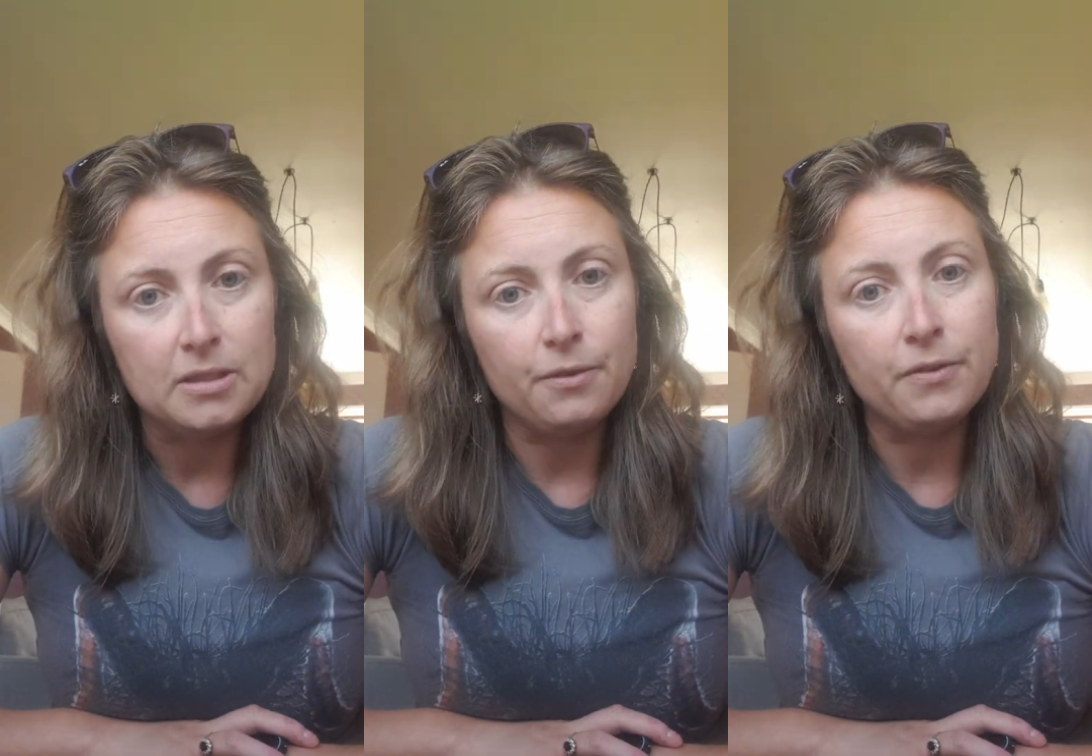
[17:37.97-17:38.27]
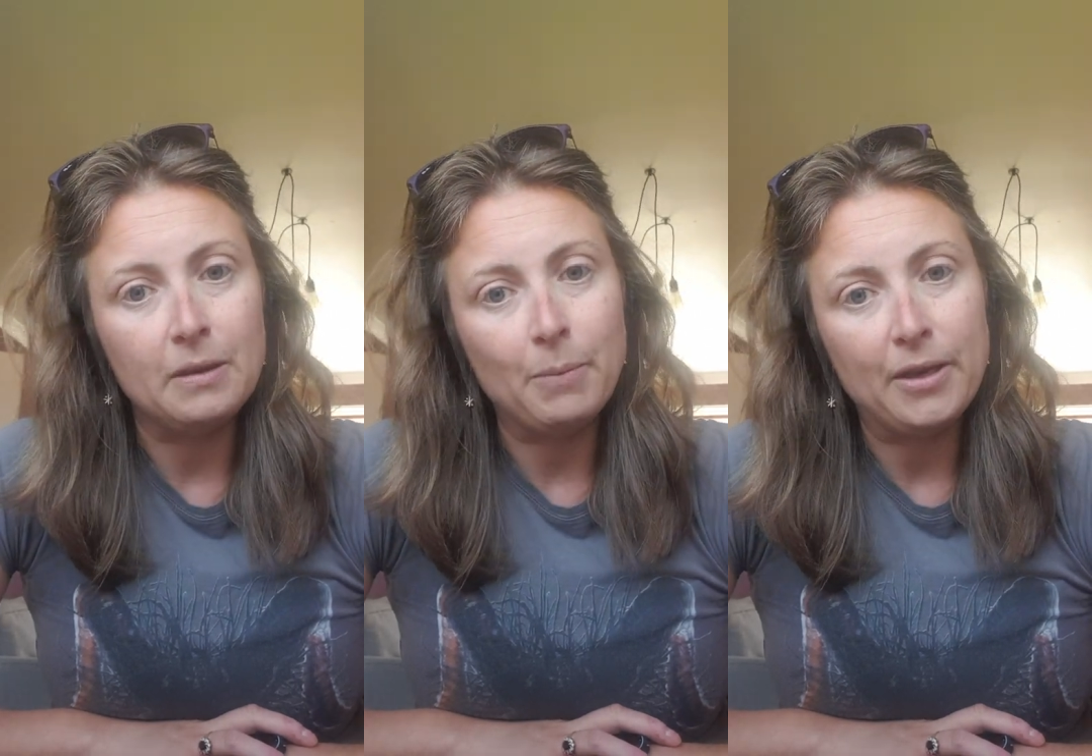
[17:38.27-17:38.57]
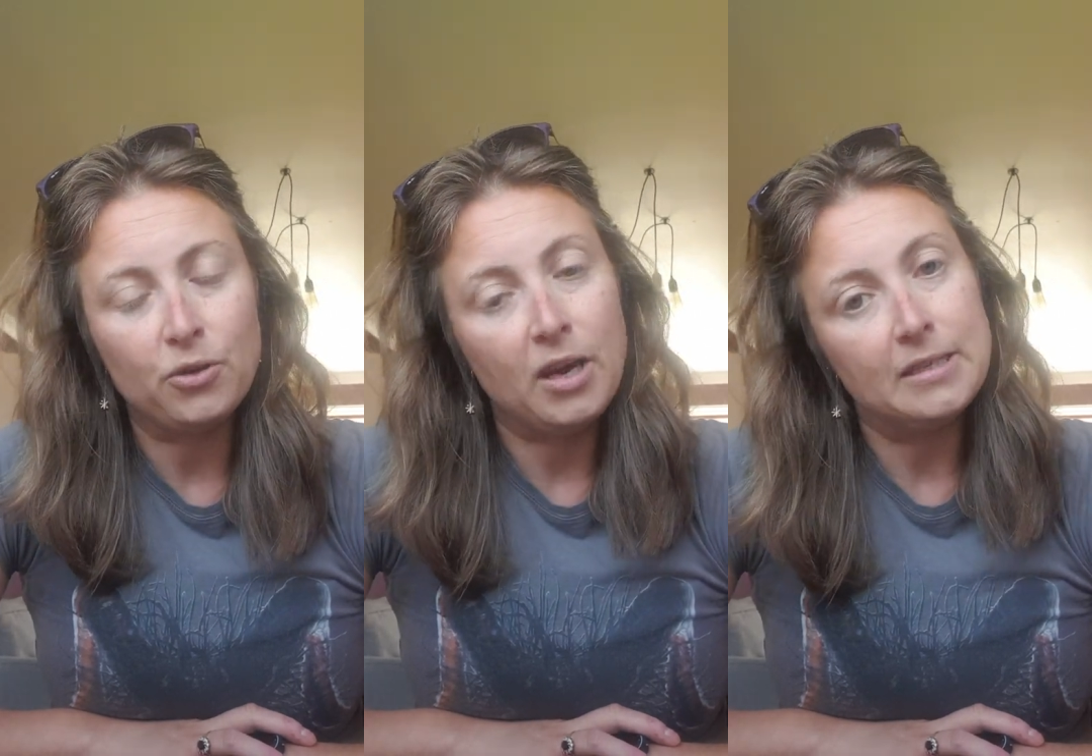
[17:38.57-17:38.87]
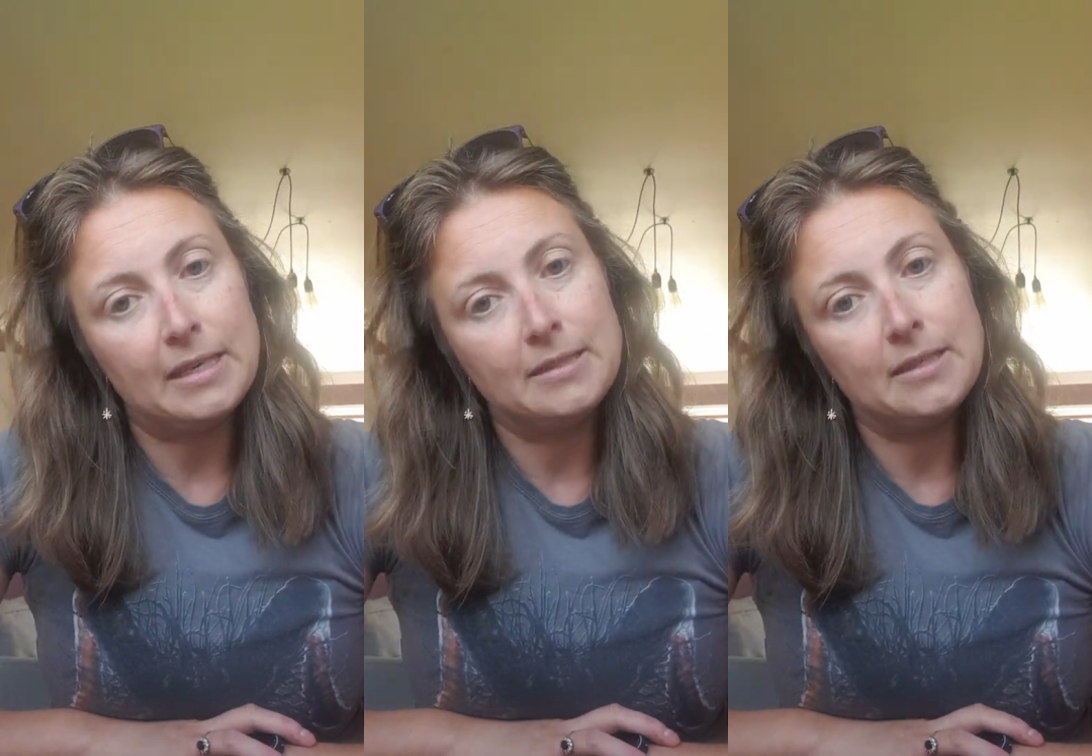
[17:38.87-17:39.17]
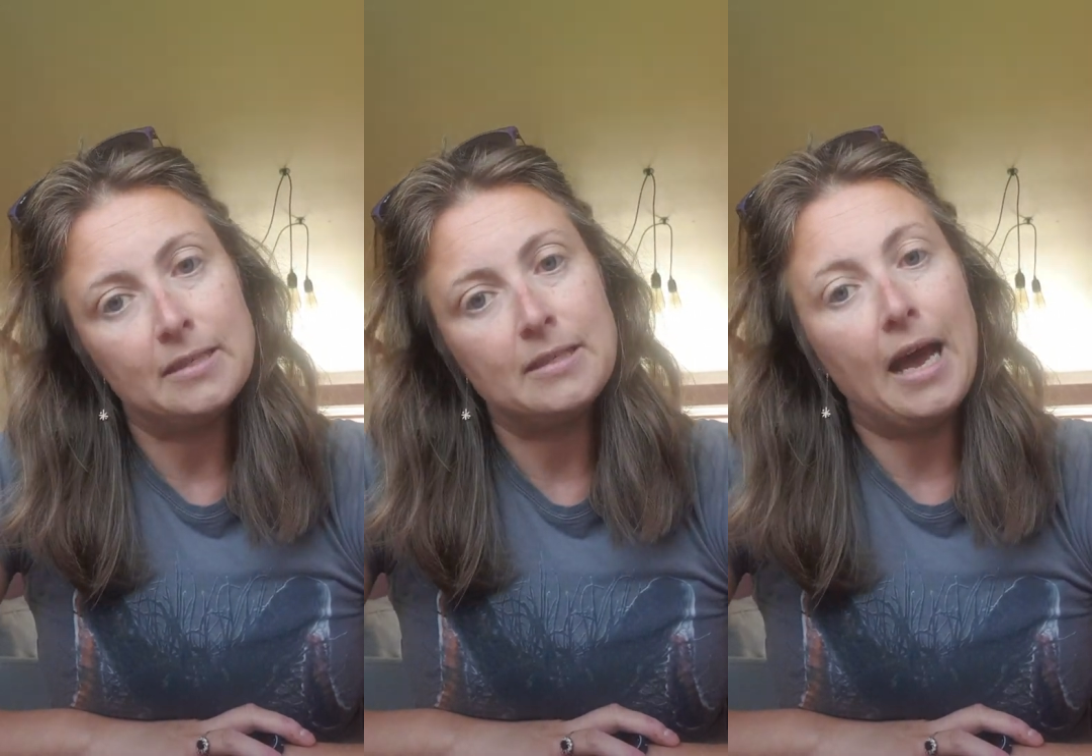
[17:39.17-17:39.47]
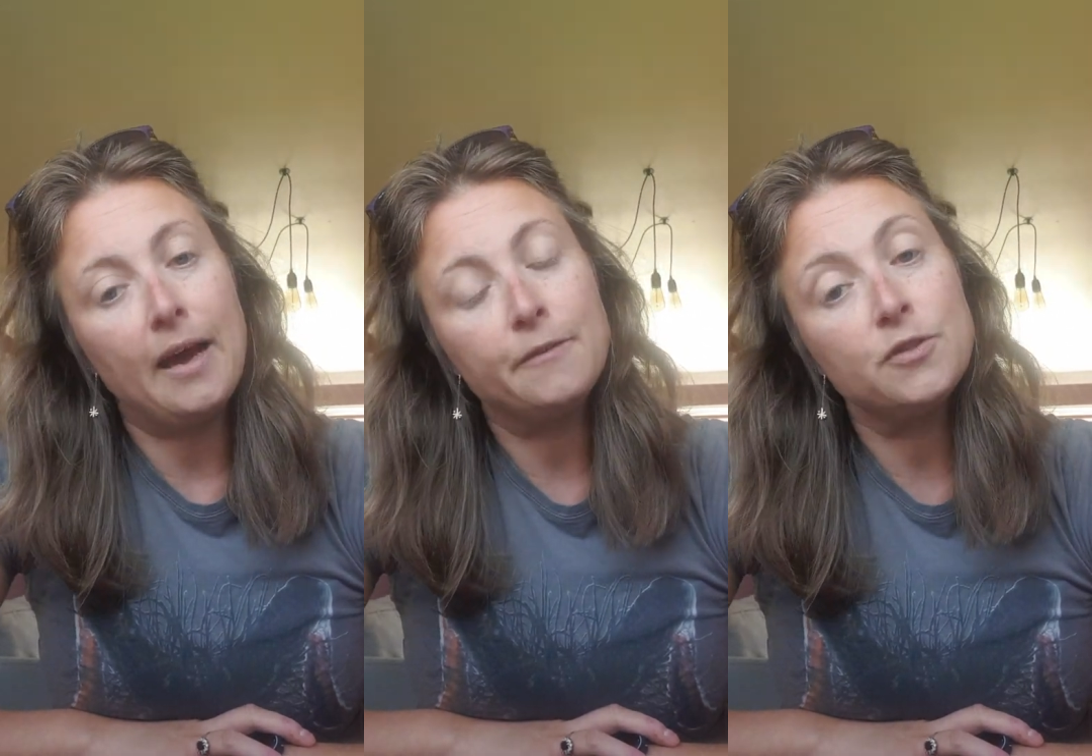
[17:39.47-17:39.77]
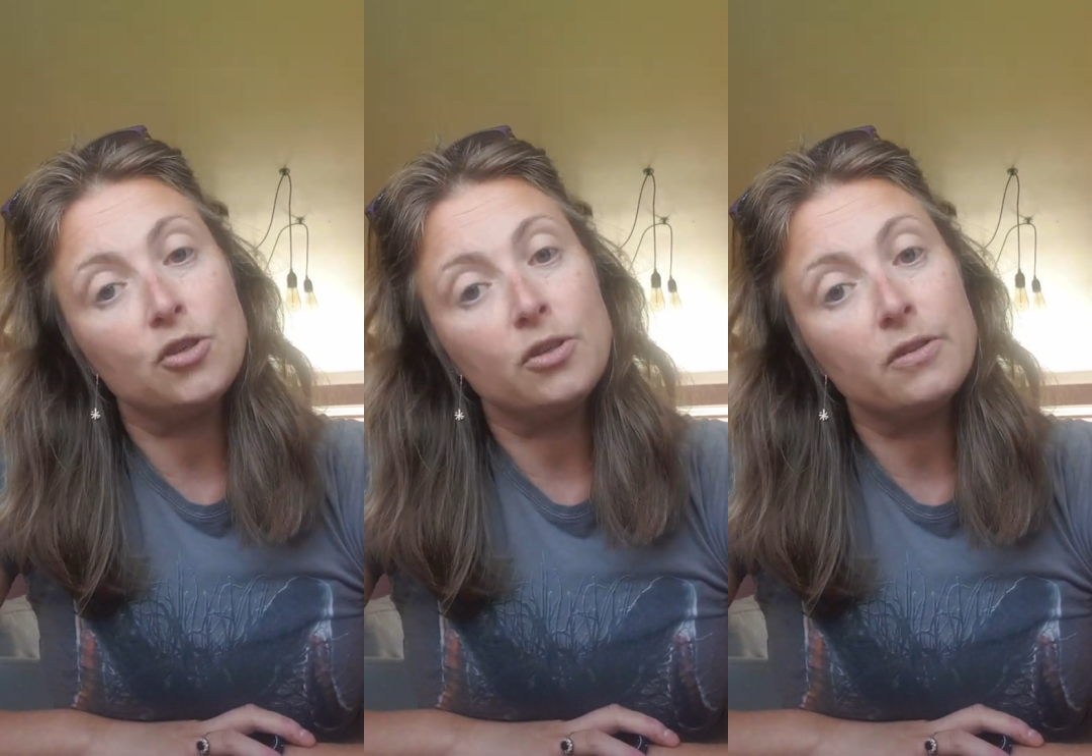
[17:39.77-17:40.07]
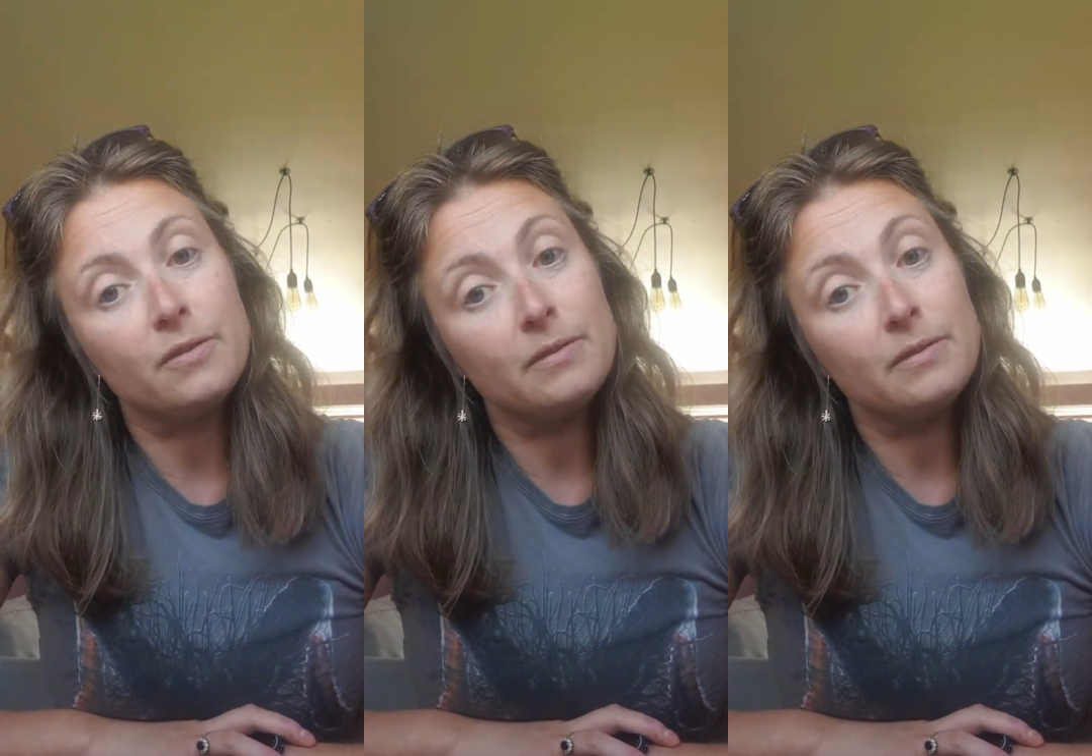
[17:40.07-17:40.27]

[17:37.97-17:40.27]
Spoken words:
suffering myocarditis after